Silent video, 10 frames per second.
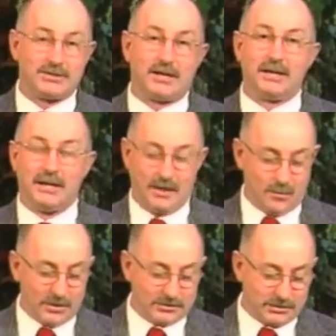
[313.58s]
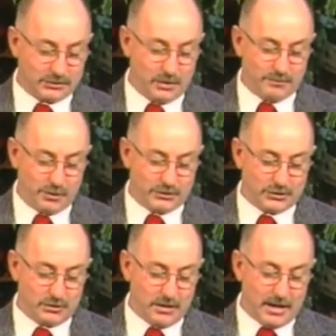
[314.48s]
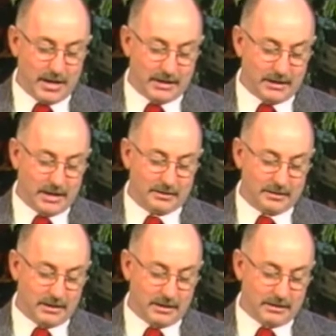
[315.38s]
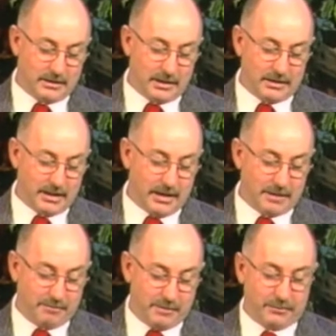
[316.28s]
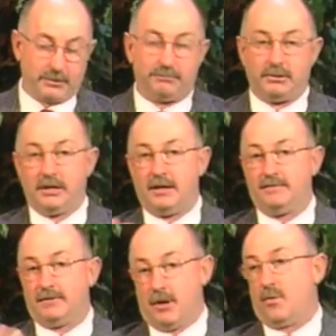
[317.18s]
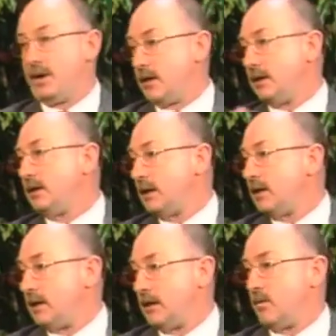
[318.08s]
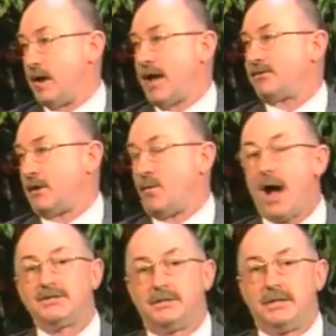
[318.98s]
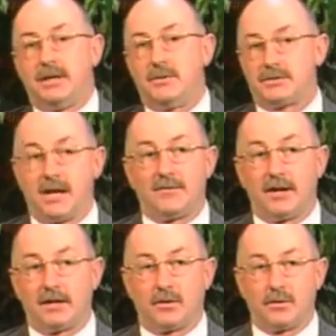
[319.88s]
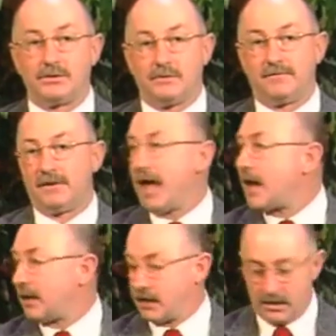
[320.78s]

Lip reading: said that he was a street preacher, and he led and led people to believe, anyone out there watching, that he was kind of like a Christian fanatic.